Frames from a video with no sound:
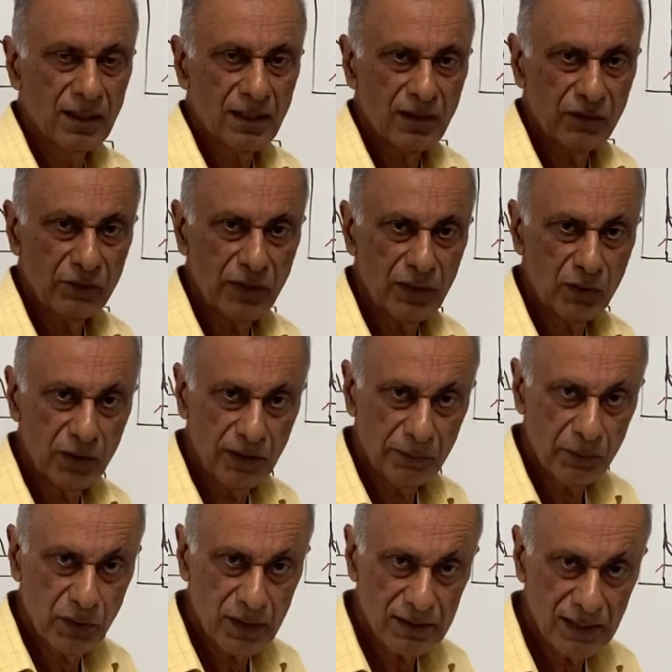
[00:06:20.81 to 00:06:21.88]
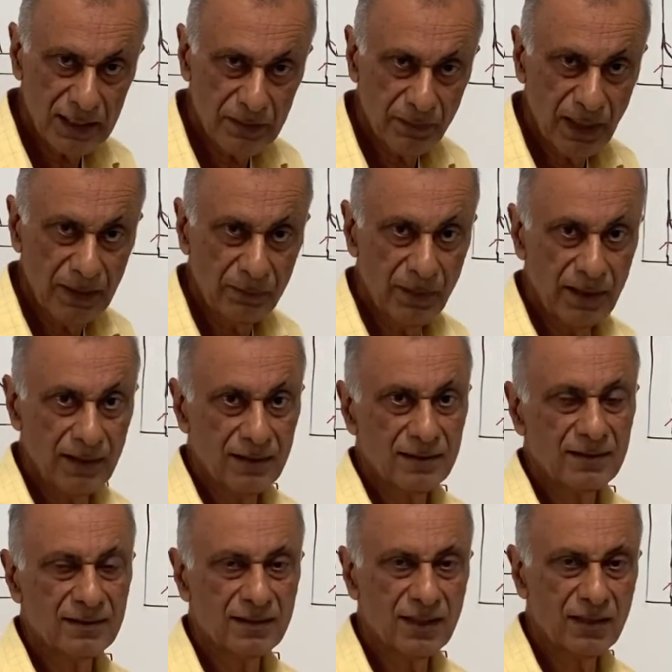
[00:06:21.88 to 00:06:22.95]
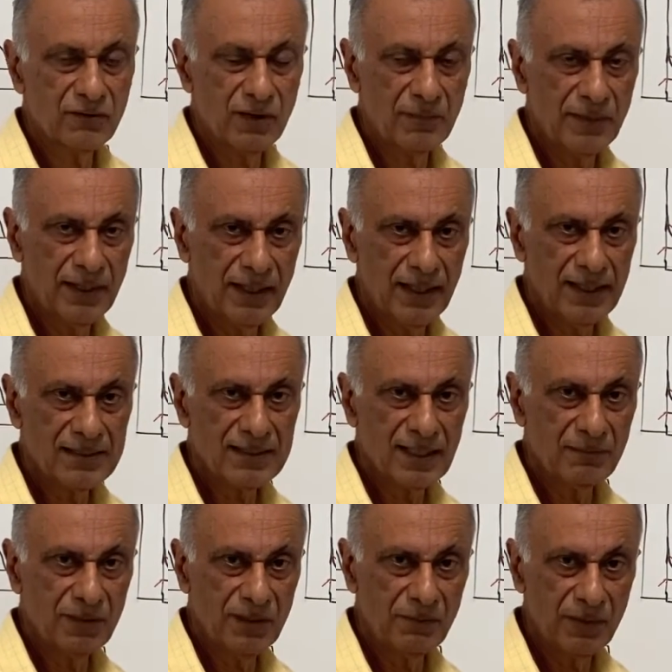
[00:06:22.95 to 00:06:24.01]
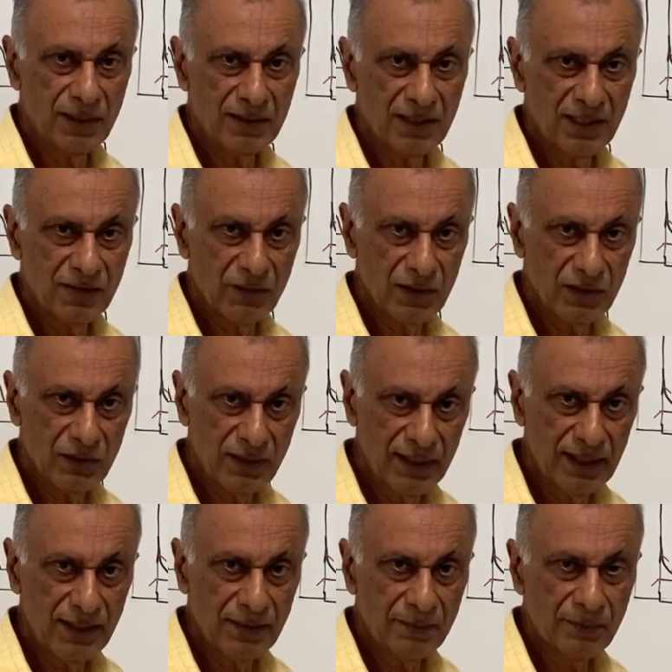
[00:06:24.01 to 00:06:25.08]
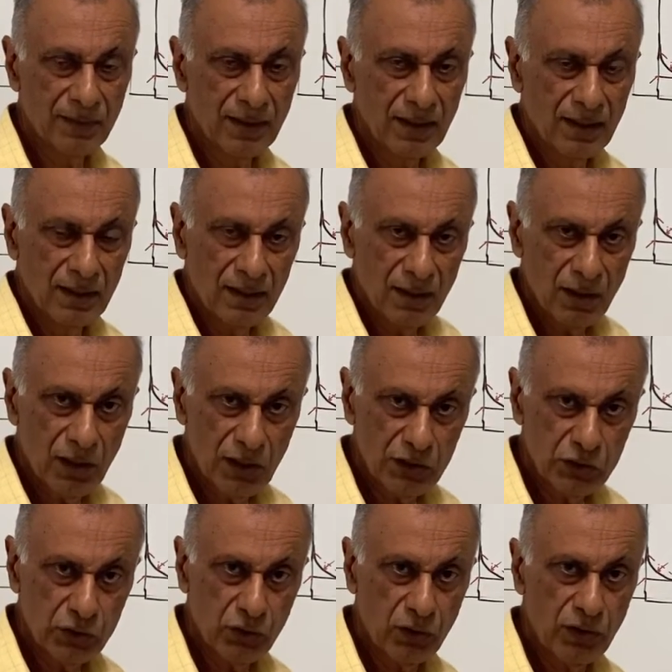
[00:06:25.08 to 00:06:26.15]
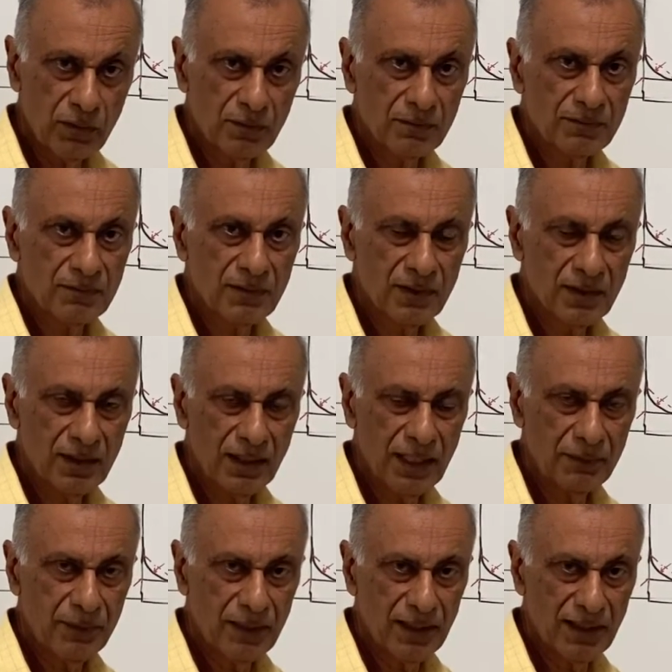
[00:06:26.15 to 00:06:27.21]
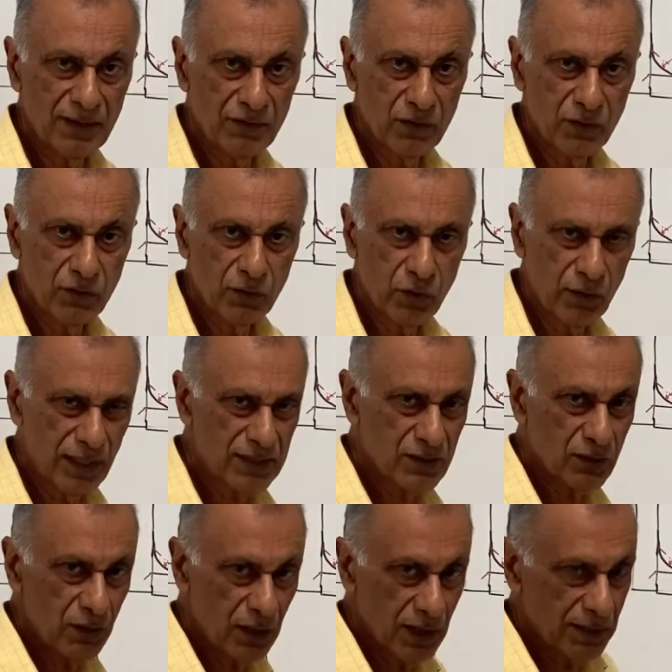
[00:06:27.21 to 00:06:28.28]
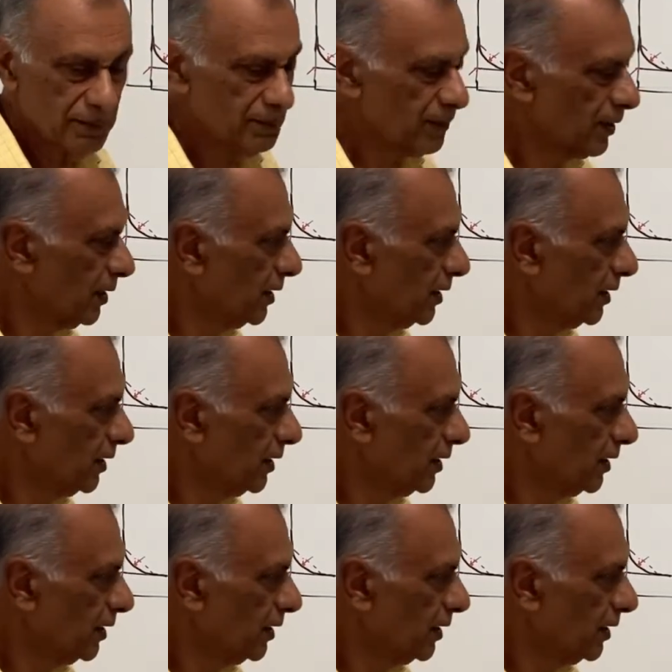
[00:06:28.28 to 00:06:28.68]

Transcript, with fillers: If we are doing process piping, it will be ASME B313, onshore, API 1104 and so on.